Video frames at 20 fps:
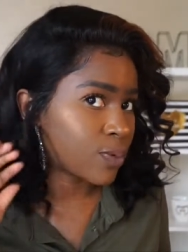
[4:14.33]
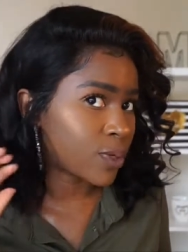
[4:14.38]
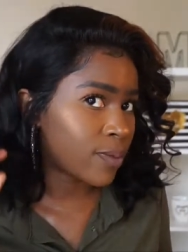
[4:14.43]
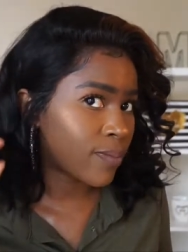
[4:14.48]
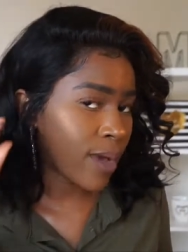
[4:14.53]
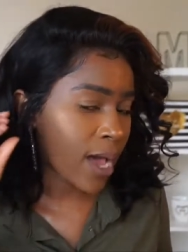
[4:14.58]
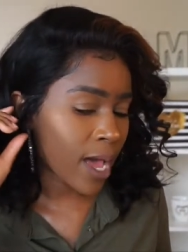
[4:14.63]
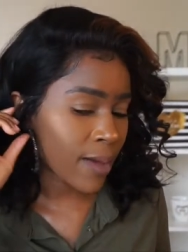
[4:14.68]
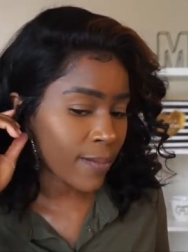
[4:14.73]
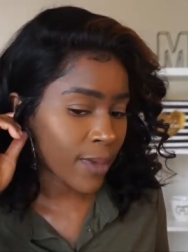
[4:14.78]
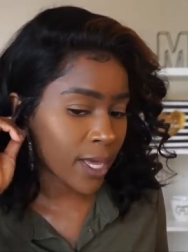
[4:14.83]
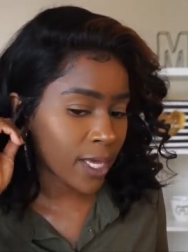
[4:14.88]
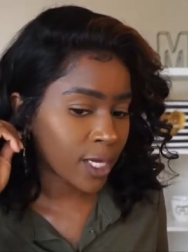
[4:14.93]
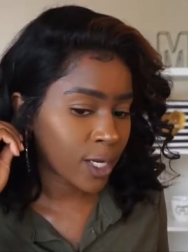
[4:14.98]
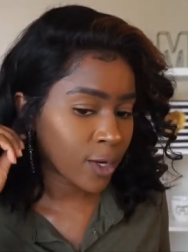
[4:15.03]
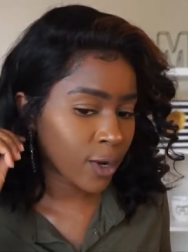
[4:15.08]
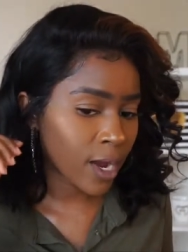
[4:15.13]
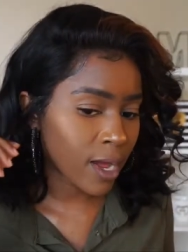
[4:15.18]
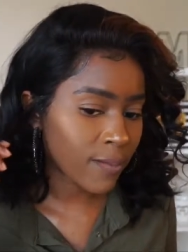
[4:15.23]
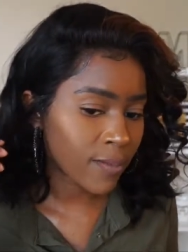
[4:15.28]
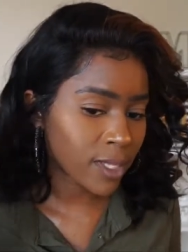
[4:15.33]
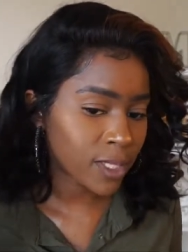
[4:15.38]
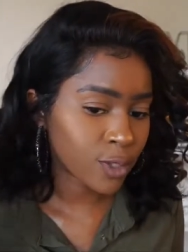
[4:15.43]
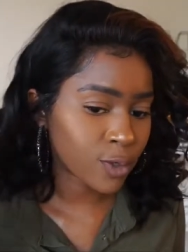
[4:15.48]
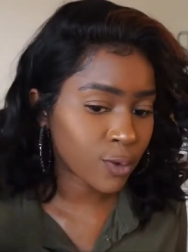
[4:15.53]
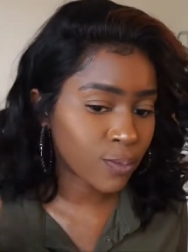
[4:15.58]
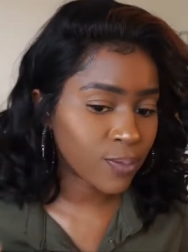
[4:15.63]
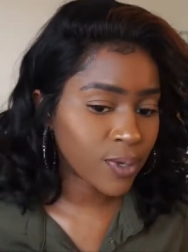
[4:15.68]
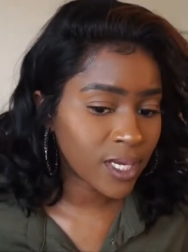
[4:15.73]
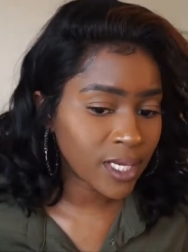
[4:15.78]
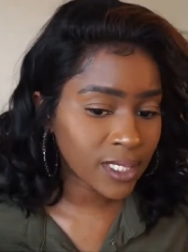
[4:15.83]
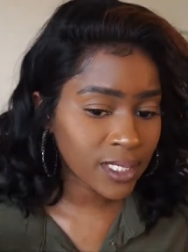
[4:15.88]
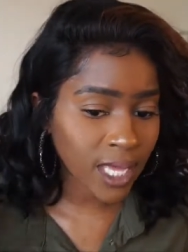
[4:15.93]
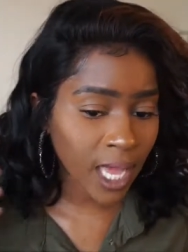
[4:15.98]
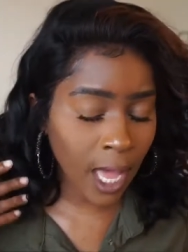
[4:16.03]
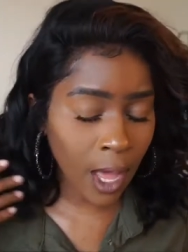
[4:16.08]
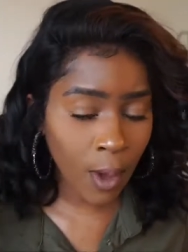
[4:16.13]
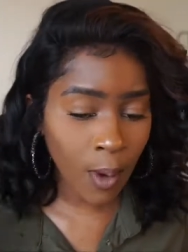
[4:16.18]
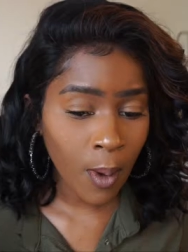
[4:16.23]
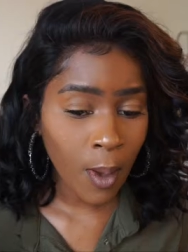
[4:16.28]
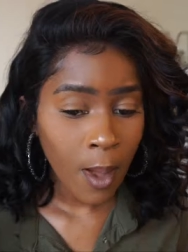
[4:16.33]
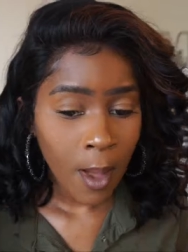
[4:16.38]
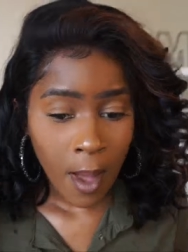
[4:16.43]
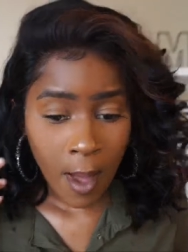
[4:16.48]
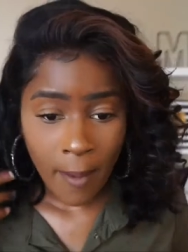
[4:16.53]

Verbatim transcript: put it behind my ear. I have my little piece out.